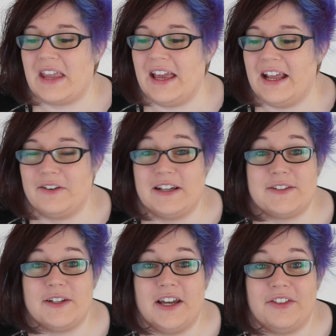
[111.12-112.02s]
Anyway,
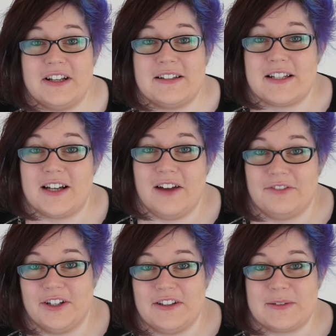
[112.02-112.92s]
so yeah, things that I've
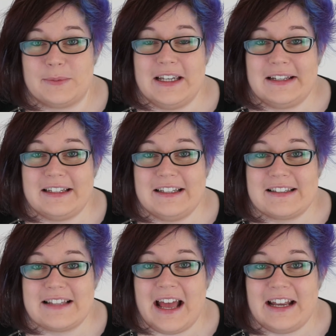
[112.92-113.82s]
learned this week
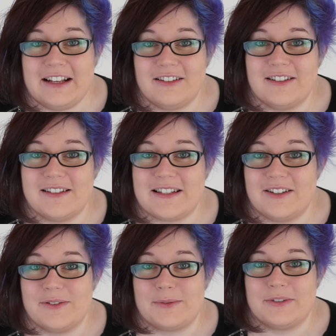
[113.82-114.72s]
is that England
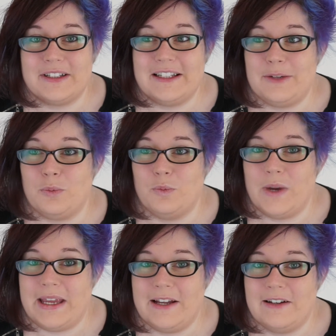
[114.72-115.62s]
sells really
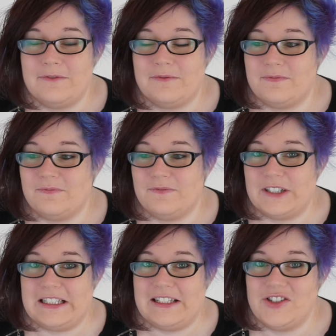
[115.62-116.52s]
weird
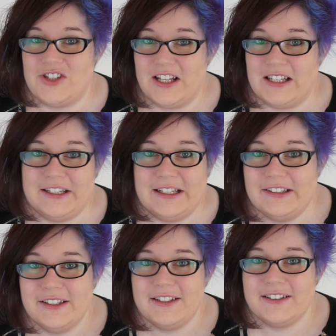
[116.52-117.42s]
freaking
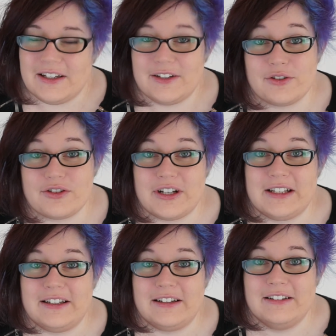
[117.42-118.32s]
jelly. In
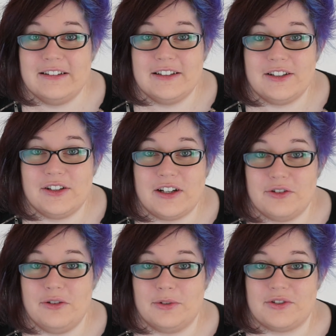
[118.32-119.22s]
Australia, you get
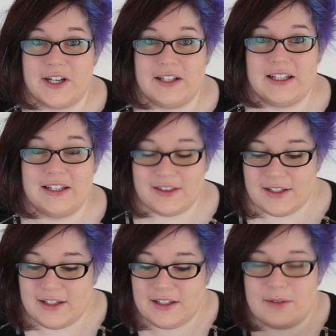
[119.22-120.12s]
normal jelly
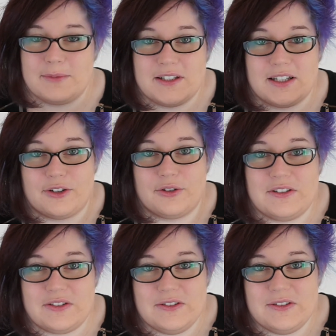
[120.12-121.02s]
that comes in like
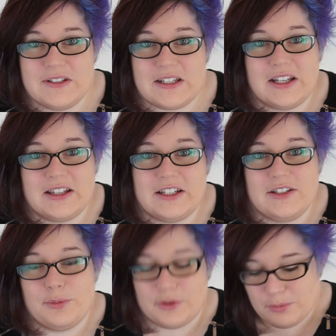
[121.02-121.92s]
crystals, and then
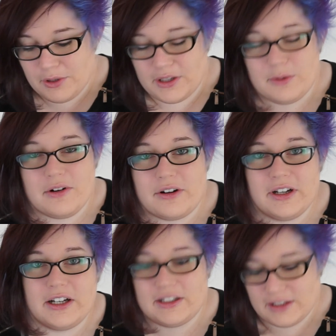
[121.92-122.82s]
you put boiling water in it and